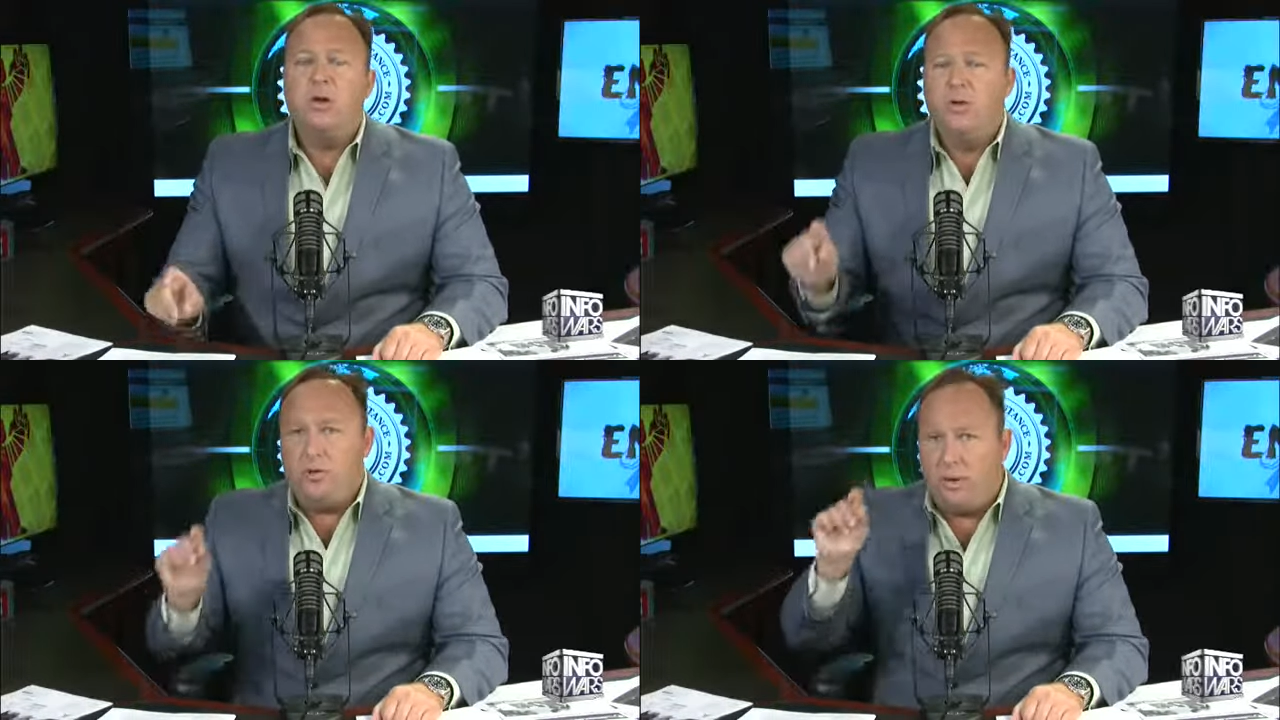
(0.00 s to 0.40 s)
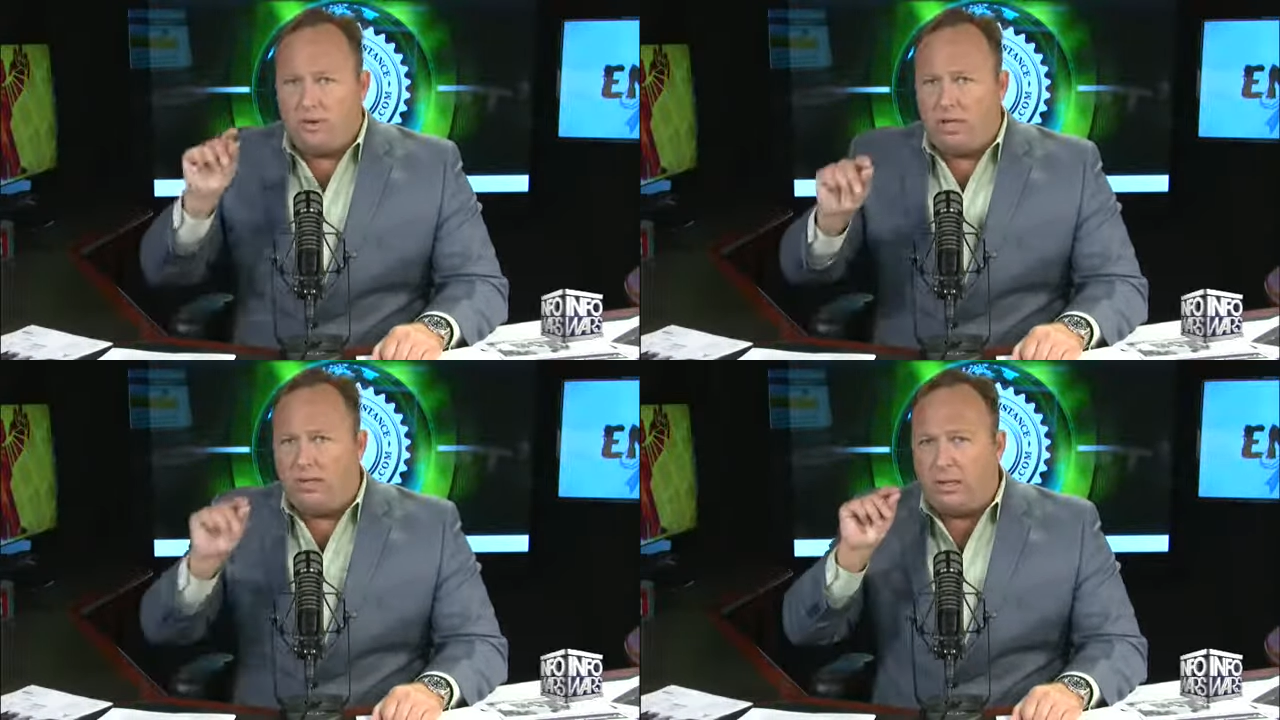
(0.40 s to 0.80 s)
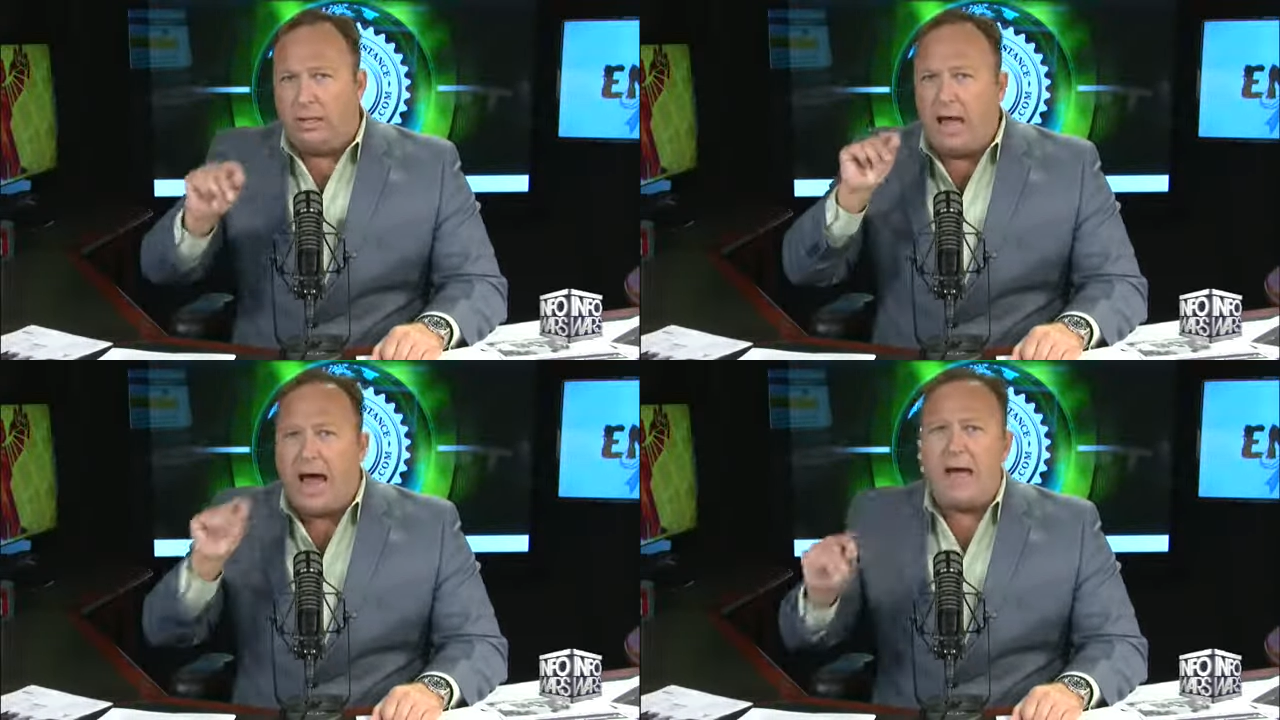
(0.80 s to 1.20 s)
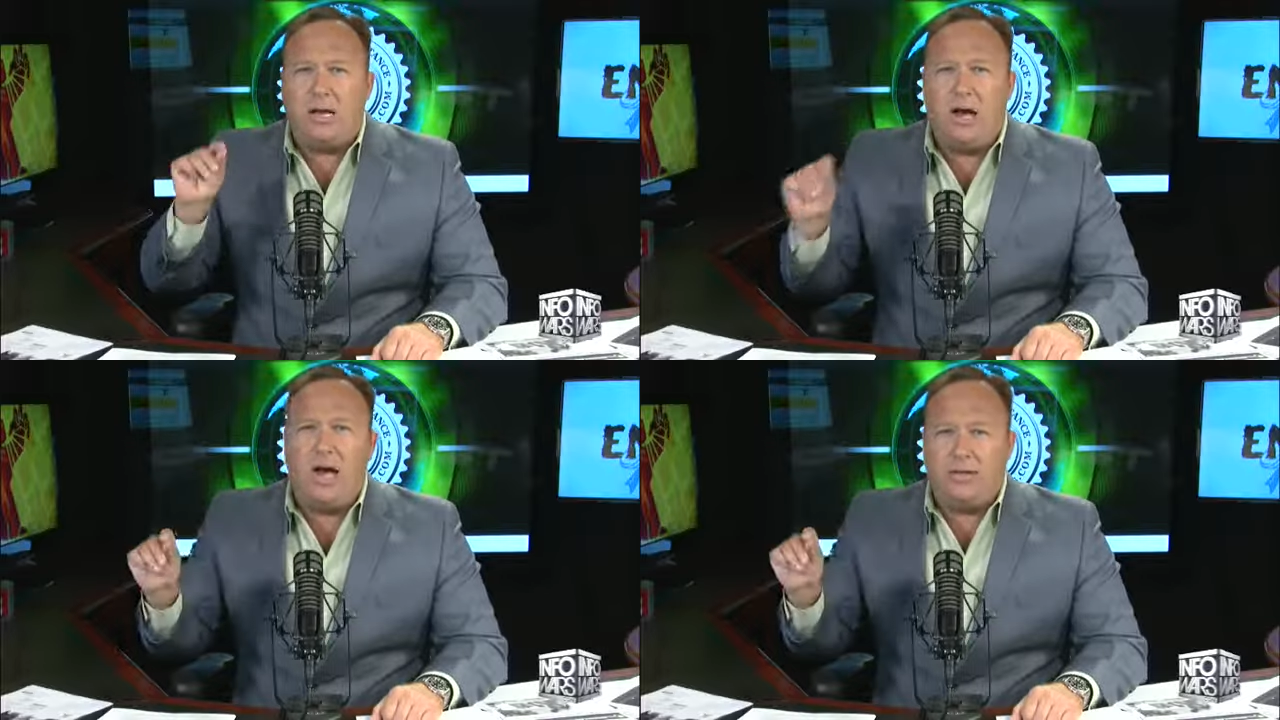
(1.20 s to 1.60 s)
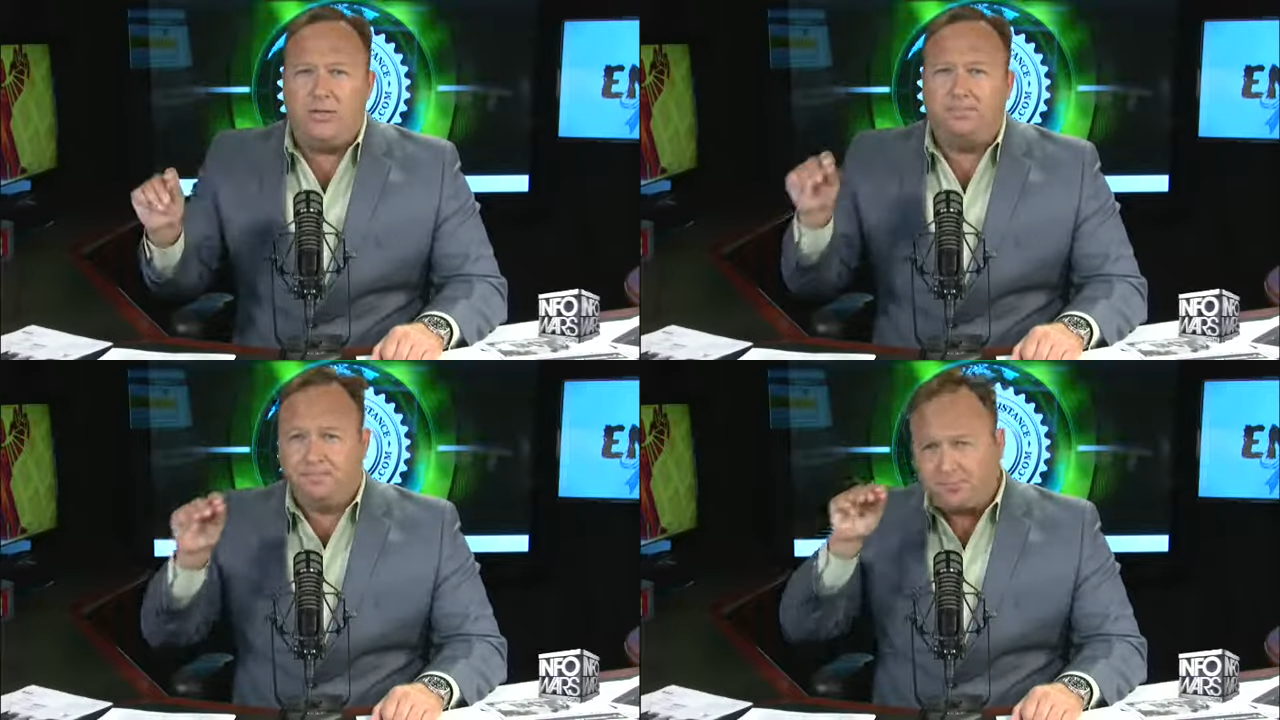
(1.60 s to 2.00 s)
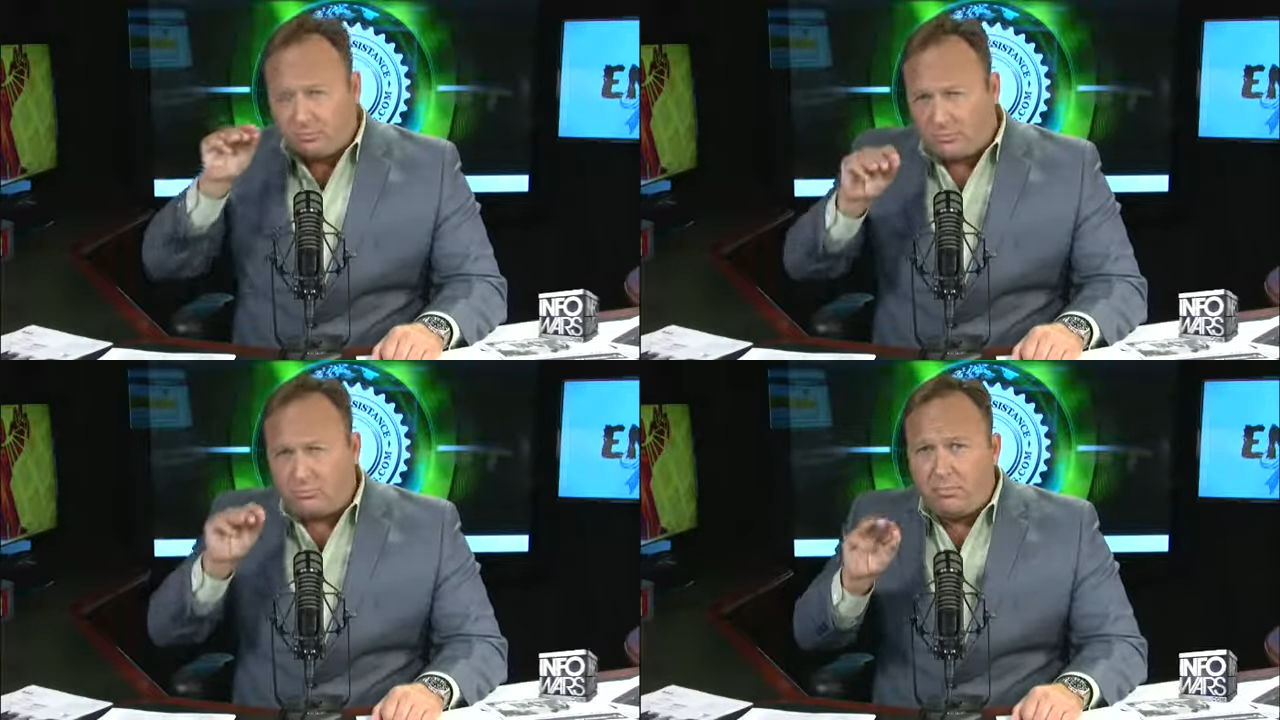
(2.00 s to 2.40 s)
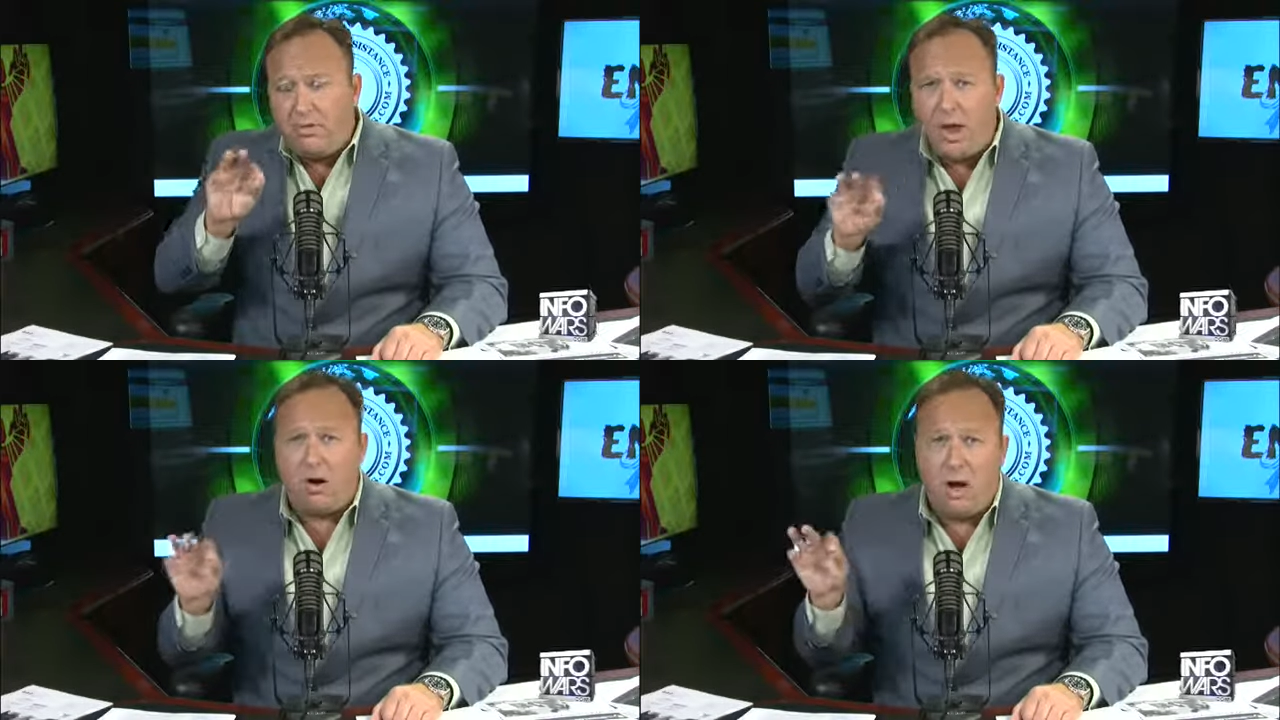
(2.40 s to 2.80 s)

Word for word: You can see the little icons there